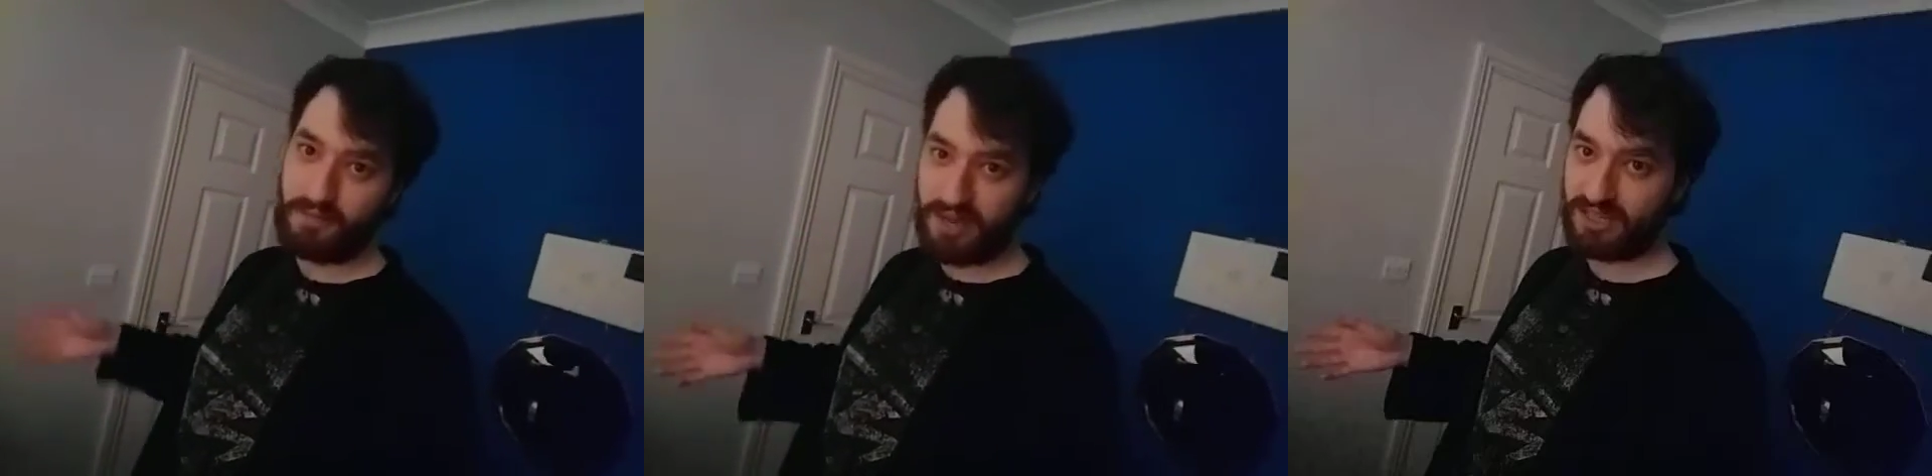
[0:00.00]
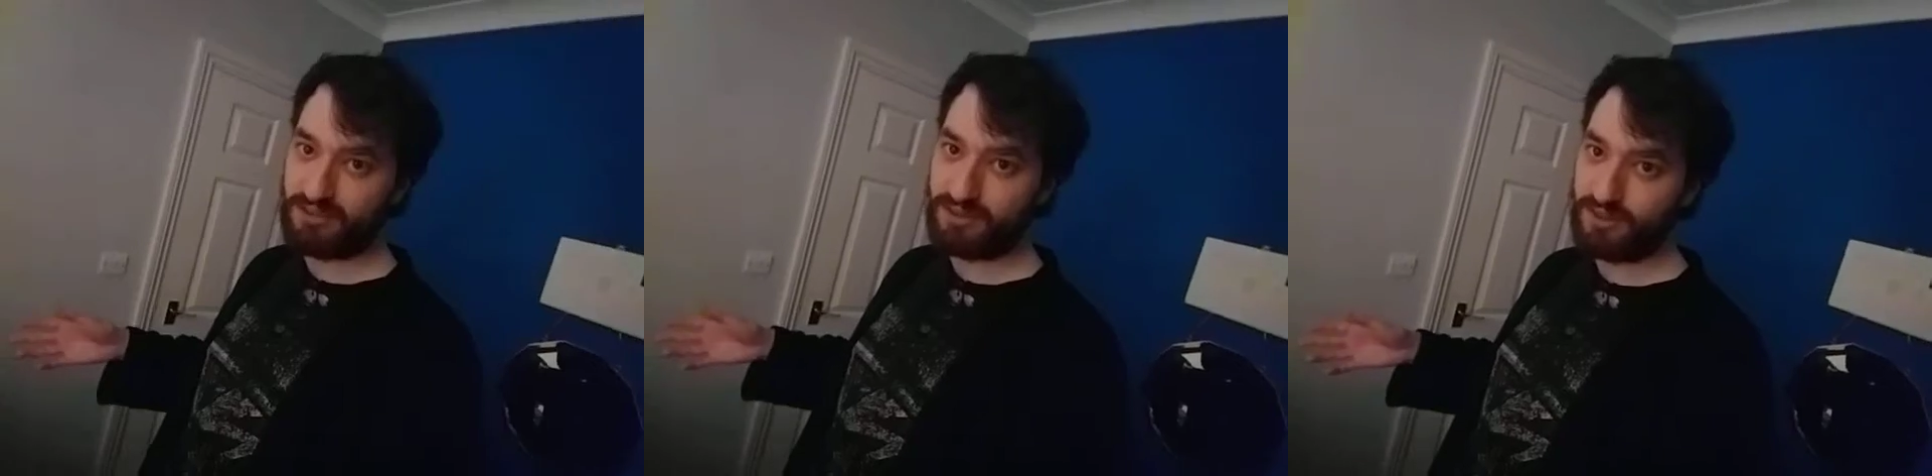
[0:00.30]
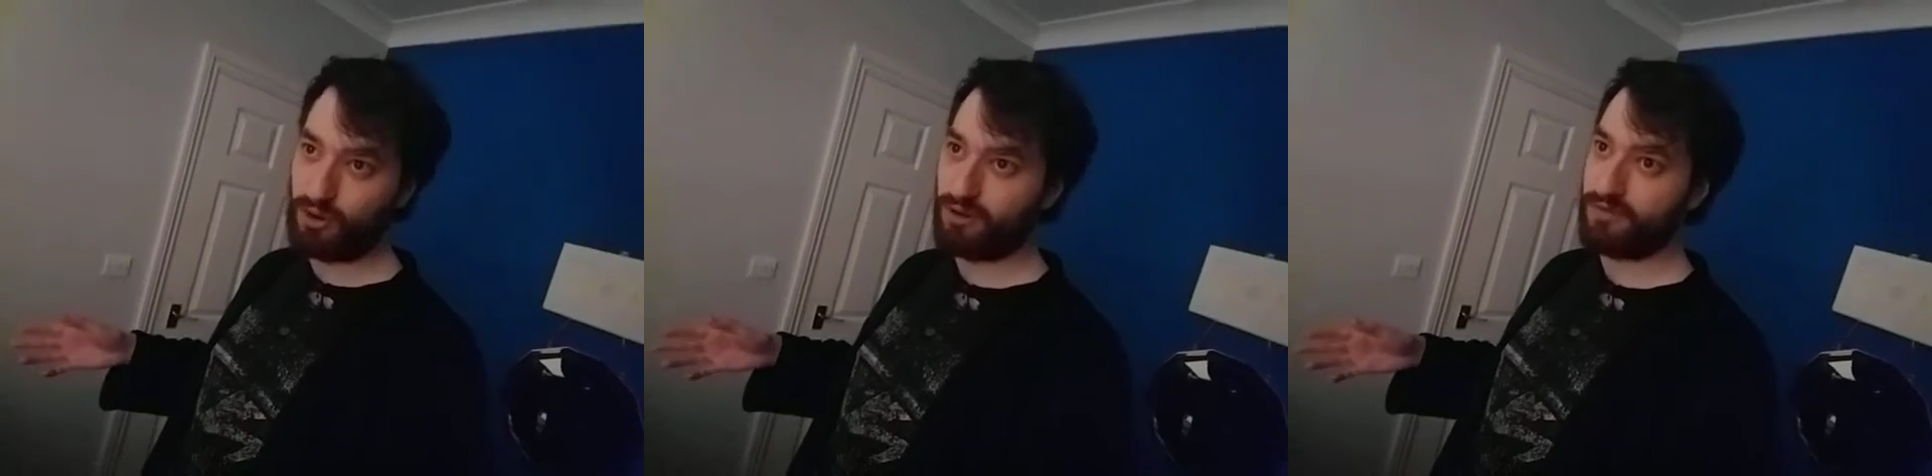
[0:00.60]
big
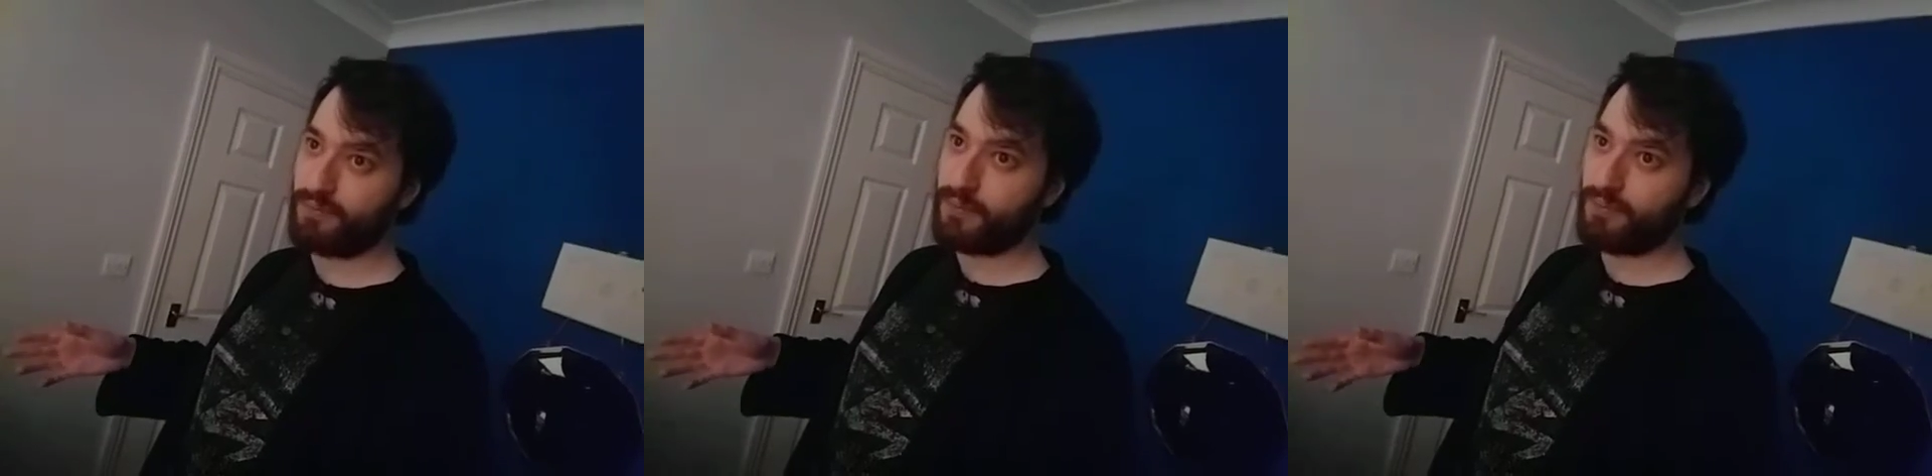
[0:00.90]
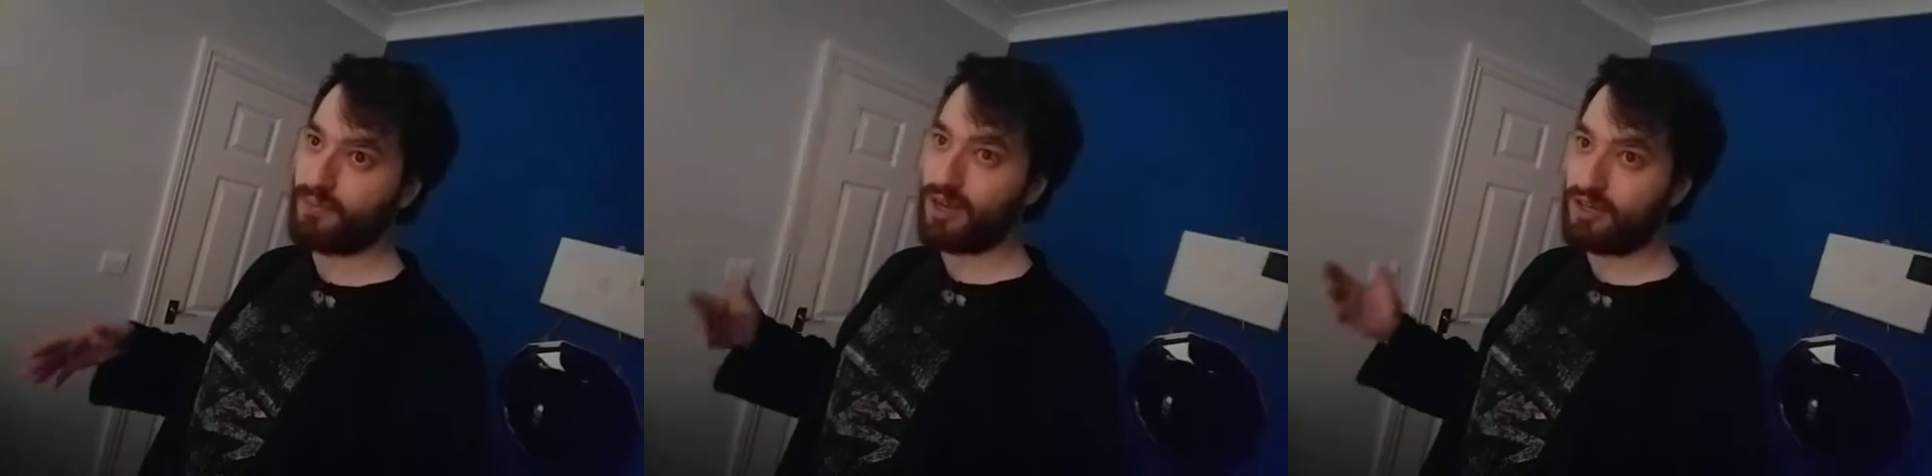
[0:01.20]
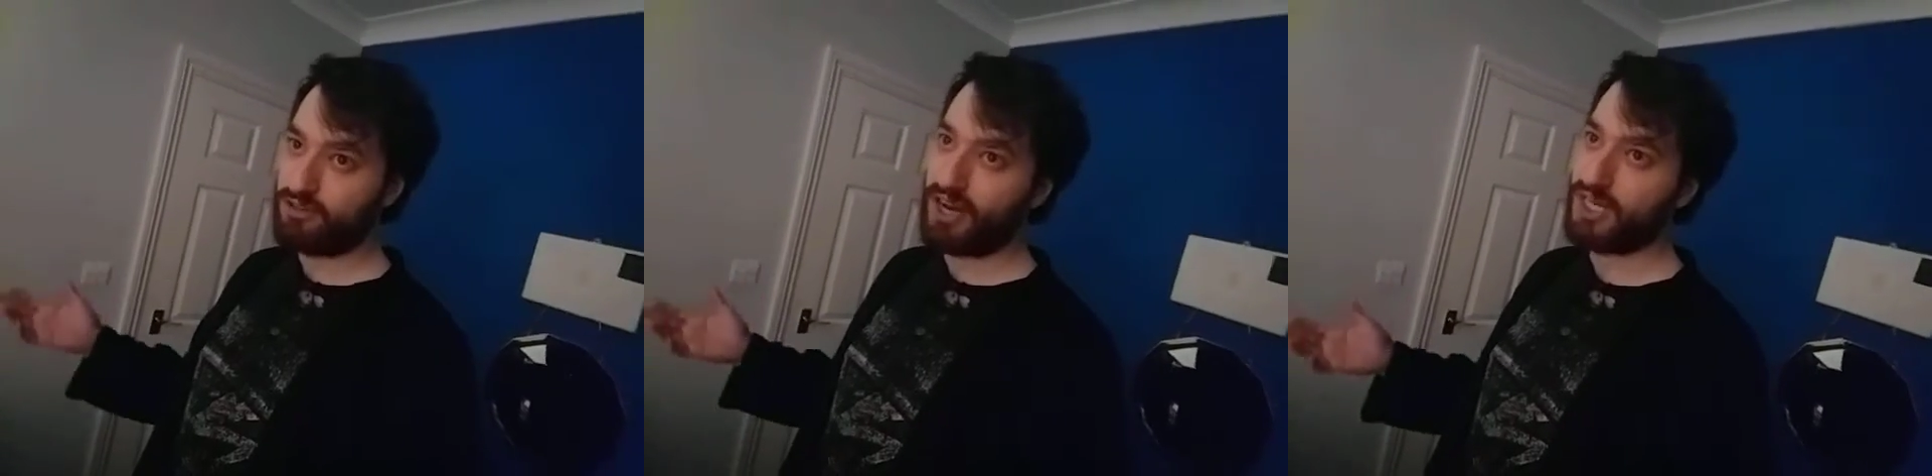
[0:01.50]
sort of
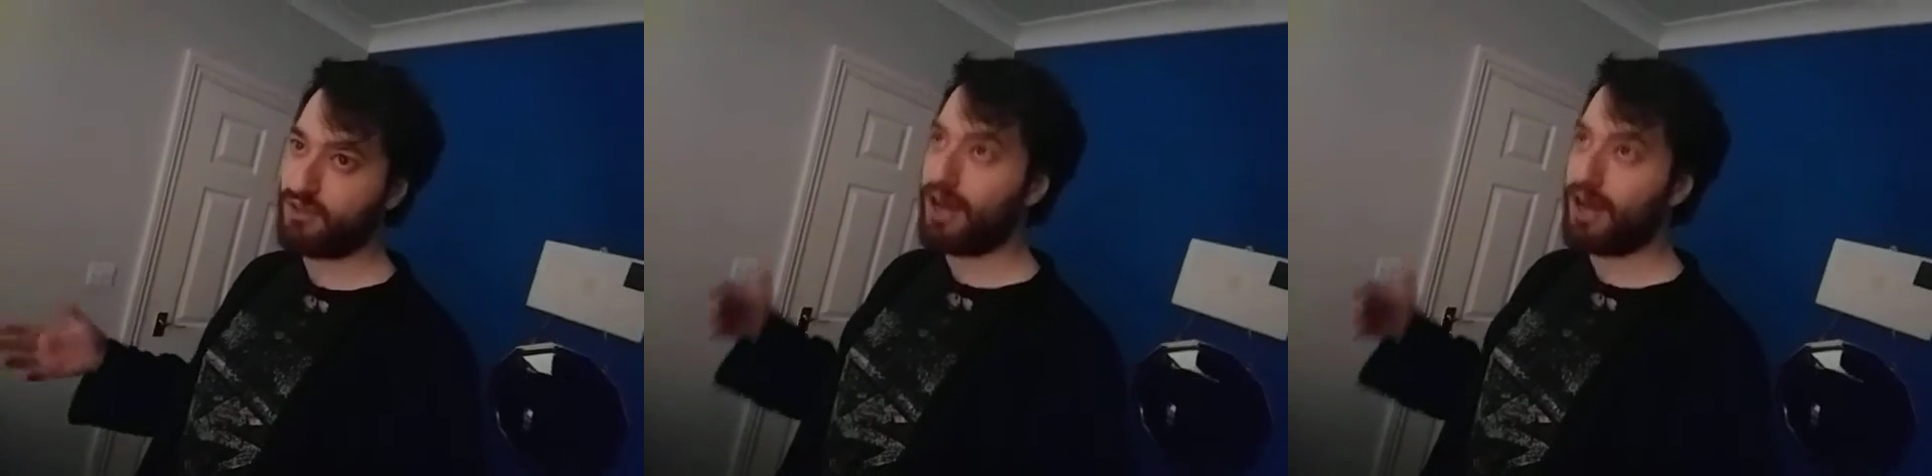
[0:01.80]
trend.